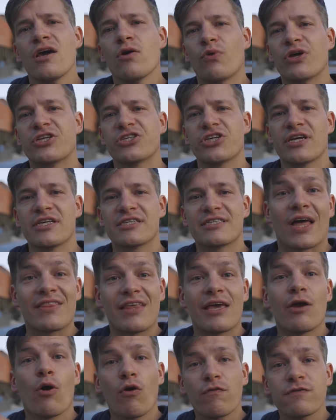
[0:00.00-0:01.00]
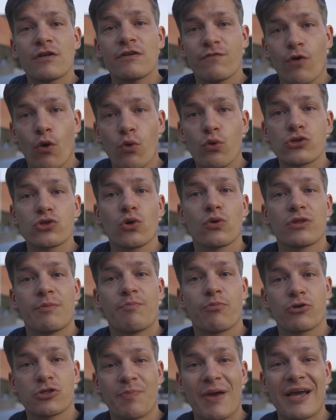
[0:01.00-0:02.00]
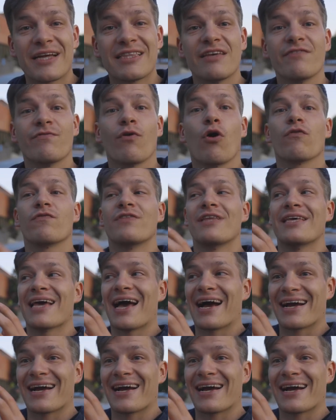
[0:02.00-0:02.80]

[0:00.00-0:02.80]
which is that they often focus on the perspective of the